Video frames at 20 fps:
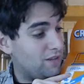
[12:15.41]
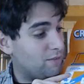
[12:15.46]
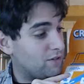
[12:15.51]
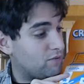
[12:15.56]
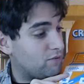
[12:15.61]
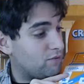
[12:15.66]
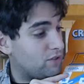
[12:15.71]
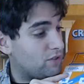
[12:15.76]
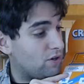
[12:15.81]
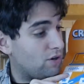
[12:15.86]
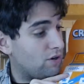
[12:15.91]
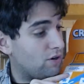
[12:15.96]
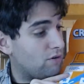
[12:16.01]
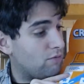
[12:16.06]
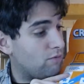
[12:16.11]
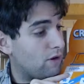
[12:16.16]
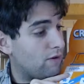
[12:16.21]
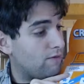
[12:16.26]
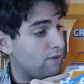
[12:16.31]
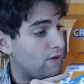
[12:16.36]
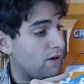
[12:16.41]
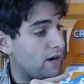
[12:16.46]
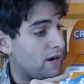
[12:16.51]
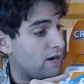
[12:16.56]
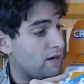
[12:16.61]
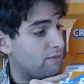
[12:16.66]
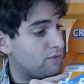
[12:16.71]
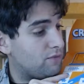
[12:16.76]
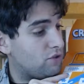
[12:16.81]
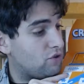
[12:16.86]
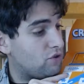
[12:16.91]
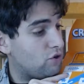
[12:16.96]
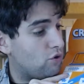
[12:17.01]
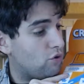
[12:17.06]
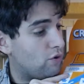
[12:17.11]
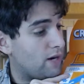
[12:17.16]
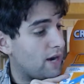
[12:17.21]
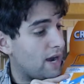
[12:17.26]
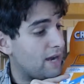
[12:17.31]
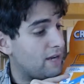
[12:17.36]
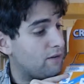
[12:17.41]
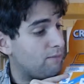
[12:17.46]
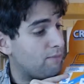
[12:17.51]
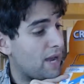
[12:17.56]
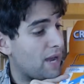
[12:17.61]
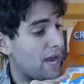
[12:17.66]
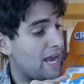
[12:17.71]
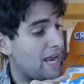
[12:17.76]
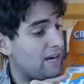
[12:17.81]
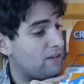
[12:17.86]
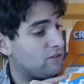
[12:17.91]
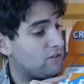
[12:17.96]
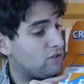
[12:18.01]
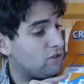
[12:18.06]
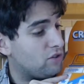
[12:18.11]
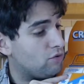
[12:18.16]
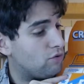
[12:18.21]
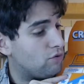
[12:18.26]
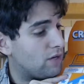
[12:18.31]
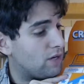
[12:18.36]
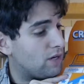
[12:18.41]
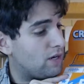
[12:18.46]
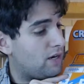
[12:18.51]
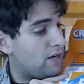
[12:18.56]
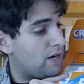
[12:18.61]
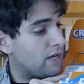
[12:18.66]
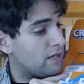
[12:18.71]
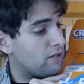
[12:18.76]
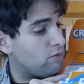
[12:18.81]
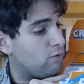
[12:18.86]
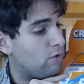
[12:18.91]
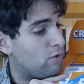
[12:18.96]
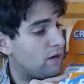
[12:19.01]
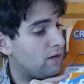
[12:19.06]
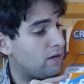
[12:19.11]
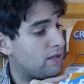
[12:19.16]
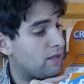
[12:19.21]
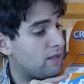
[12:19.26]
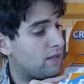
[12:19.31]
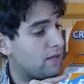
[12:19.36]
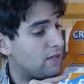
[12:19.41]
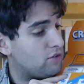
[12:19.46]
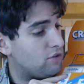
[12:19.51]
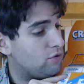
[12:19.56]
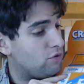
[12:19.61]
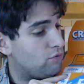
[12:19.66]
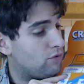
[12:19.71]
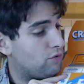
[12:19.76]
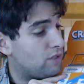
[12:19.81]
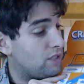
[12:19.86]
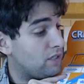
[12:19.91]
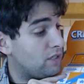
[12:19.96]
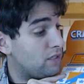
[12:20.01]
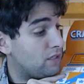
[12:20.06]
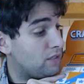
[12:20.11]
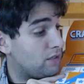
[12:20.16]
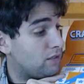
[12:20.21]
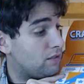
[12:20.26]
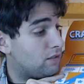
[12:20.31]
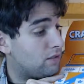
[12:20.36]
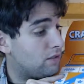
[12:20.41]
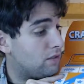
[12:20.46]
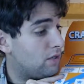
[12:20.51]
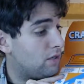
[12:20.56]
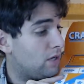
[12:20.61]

they must return one of their items to an item palette, and you can collect one that you need.